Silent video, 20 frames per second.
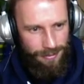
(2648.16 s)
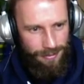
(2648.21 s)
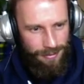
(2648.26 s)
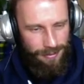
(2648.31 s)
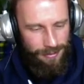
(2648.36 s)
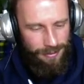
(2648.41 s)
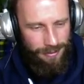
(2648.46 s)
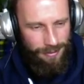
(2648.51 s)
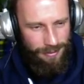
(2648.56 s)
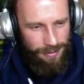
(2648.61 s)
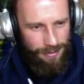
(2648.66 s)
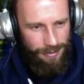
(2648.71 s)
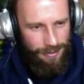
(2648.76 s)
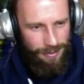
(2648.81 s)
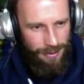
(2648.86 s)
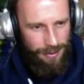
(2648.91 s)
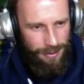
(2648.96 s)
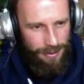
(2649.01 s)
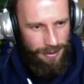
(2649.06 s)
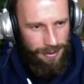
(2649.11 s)

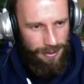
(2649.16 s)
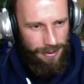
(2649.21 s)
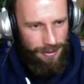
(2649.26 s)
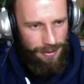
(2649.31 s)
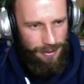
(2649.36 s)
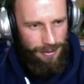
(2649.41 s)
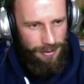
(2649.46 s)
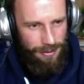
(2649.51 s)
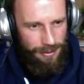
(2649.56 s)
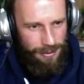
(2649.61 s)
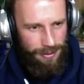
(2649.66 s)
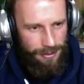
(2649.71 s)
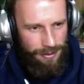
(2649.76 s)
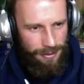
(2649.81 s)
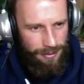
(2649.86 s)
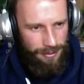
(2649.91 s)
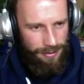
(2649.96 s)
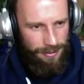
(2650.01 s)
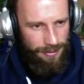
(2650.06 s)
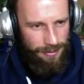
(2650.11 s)

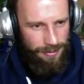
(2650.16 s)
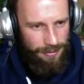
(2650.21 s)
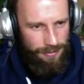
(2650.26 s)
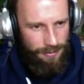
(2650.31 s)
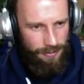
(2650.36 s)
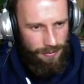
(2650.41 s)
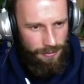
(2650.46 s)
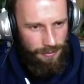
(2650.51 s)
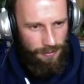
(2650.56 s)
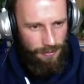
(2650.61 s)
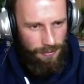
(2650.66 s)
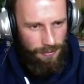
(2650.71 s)
No words are spoken by the person on screen.